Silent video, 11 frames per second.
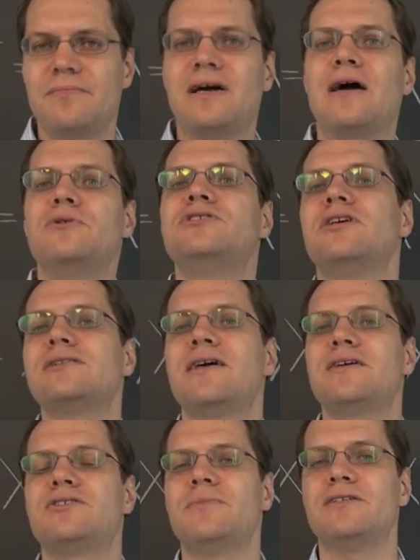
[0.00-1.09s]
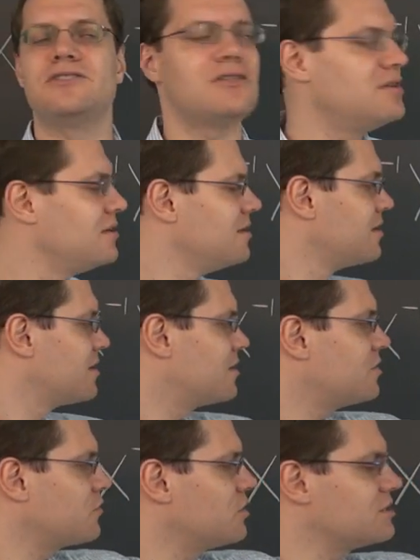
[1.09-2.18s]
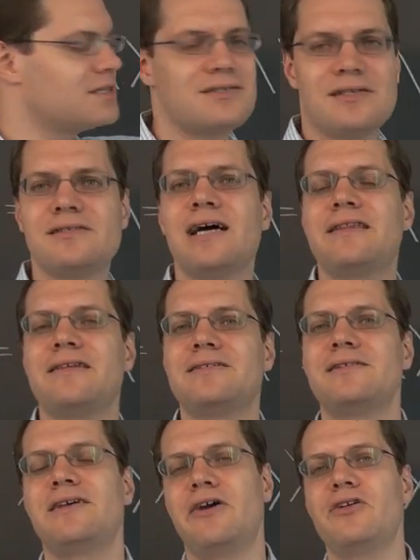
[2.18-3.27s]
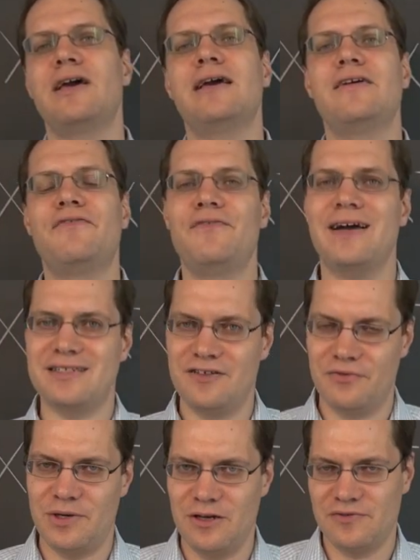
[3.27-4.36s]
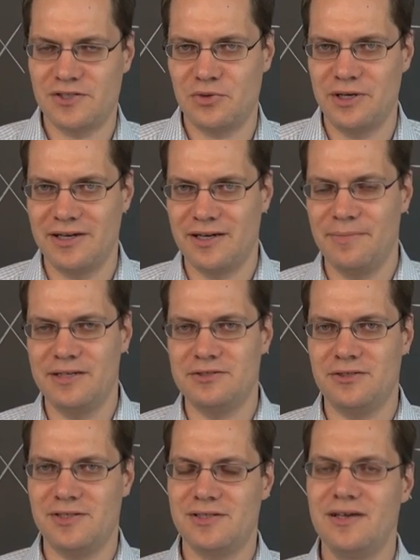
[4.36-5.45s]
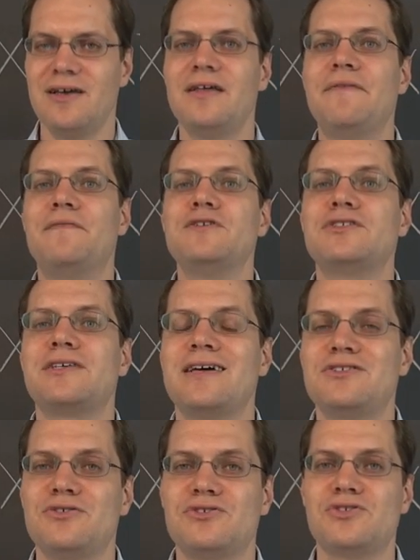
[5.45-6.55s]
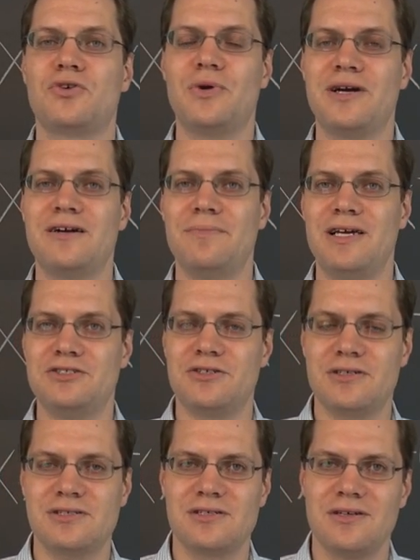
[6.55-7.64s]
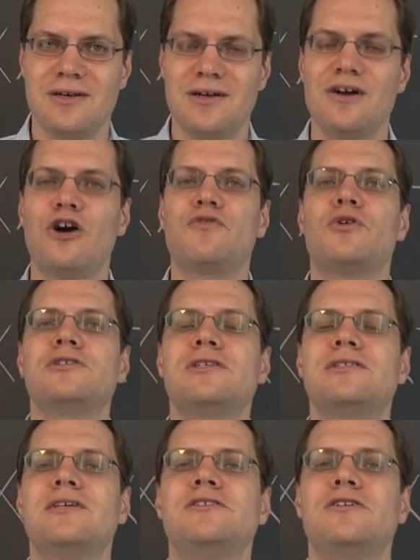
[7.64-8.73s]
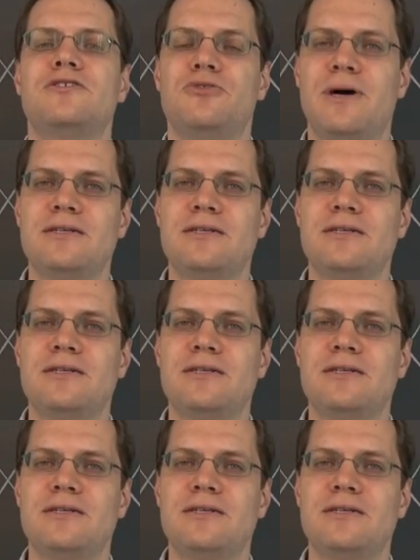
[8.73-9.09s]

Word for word: But I would just like to mention that of course this is not necessarily an effective way of squaring a matrix. If you just had to square a matrix, of course it's easier to